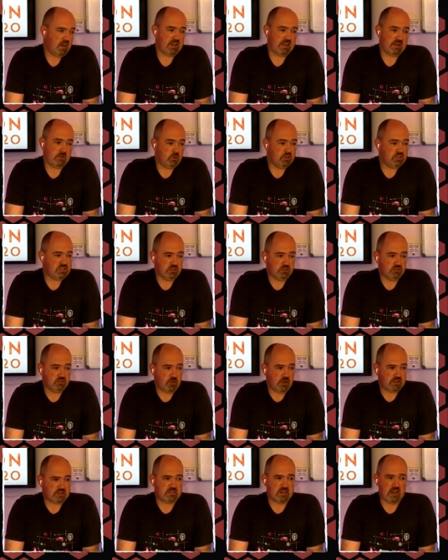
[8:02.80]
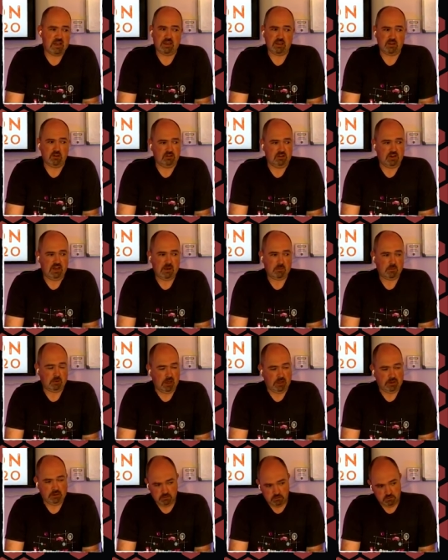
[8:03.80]
Again, we still do that today on an
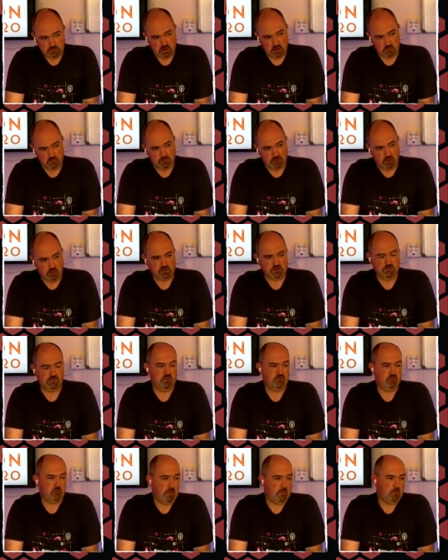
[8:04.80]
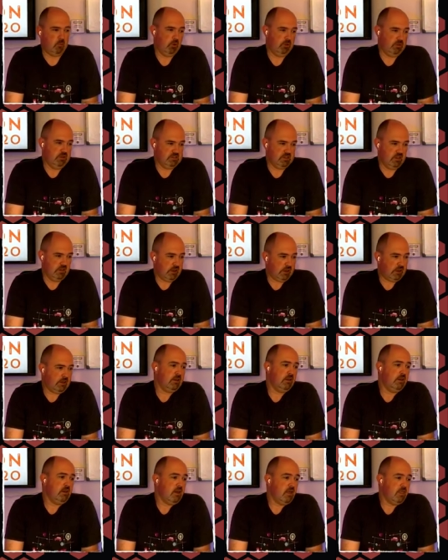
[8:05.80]
airplane. For those of you that remember what these are
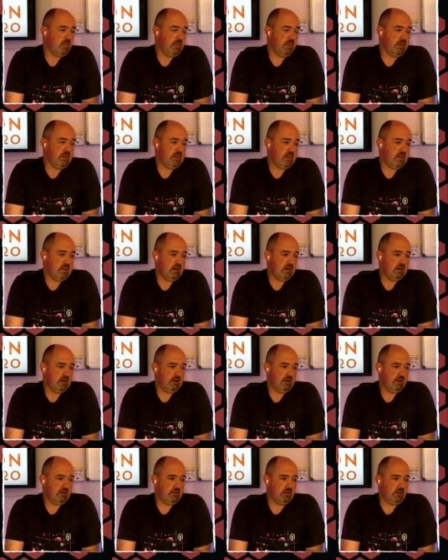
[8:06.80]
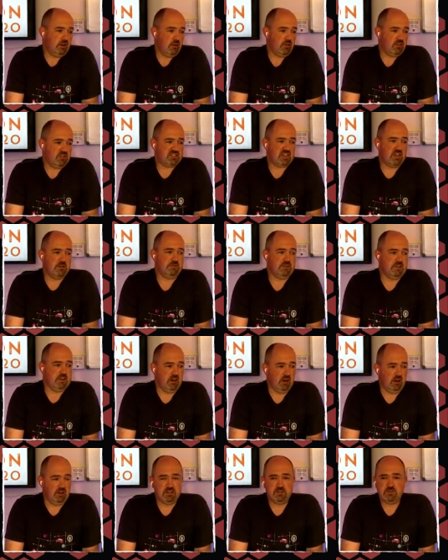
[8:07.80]
like, you know, the safety
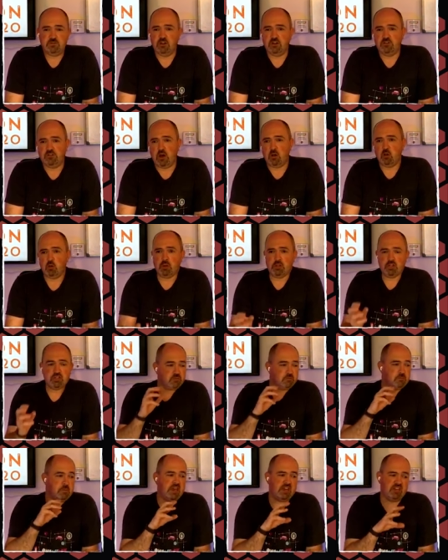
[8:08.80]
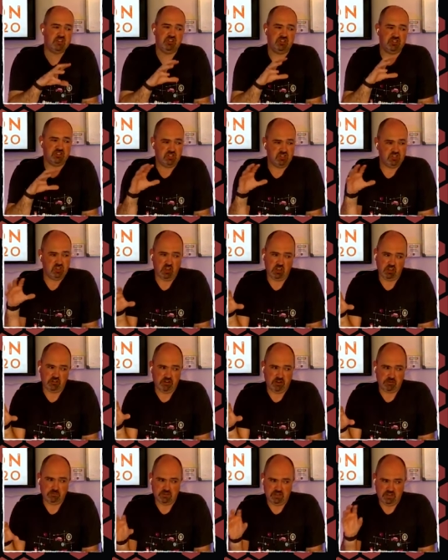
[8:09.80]
card is full of a whole bunch of pictures and
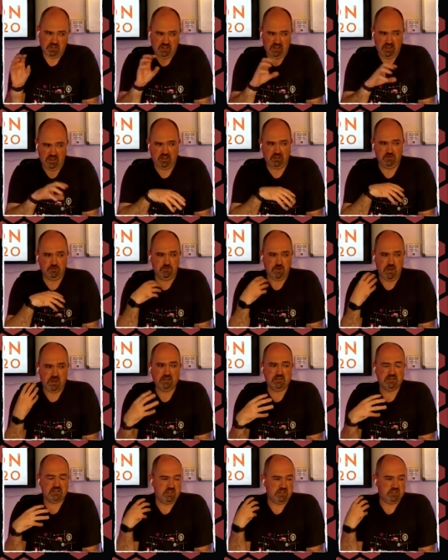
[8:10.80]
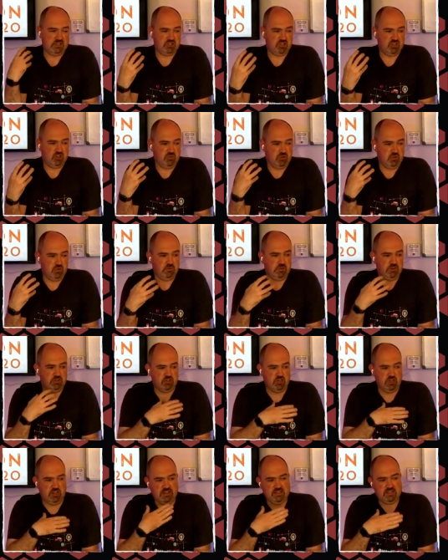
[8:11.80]
diagrams, and it conveys things to you
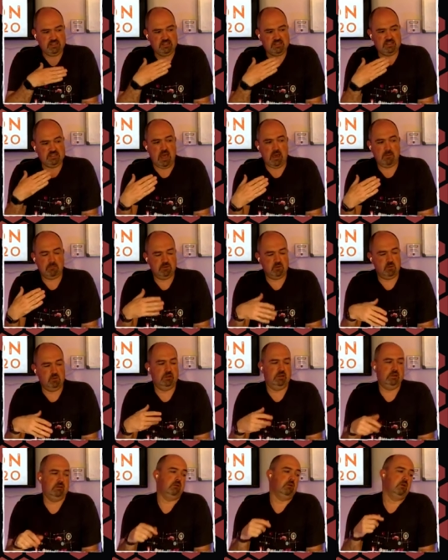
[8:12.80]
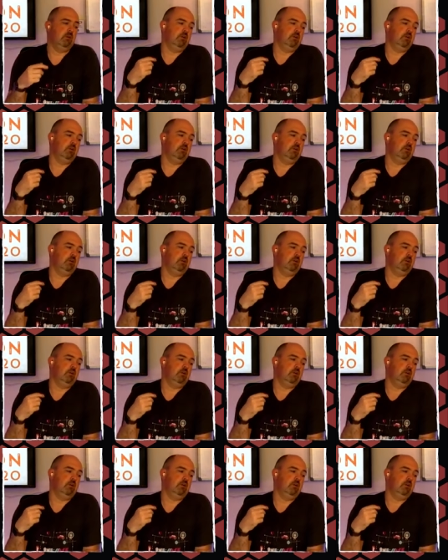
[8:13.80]
visually in steps with